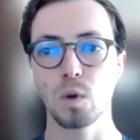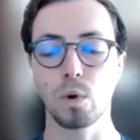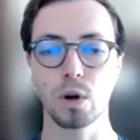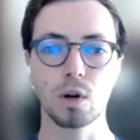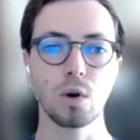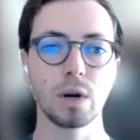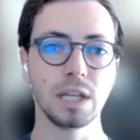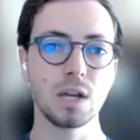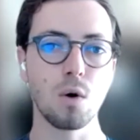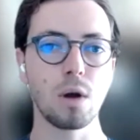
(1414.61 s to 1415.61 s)
We're currently
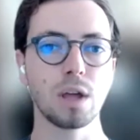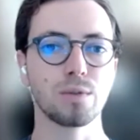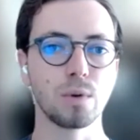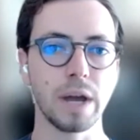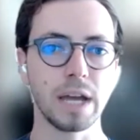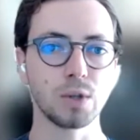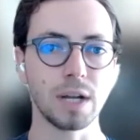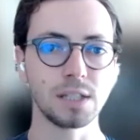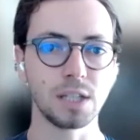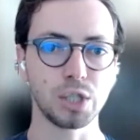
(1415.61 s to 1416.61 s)
going through a
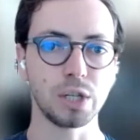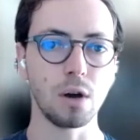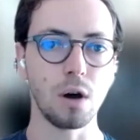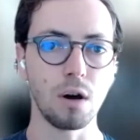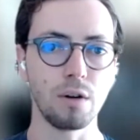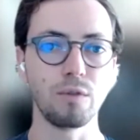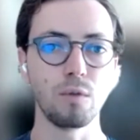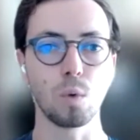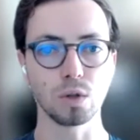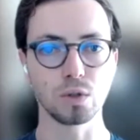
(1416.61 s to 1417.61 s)
transition of
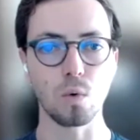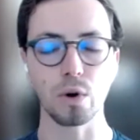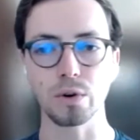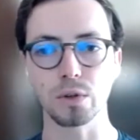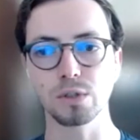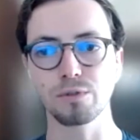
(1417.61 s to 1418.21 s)
world orders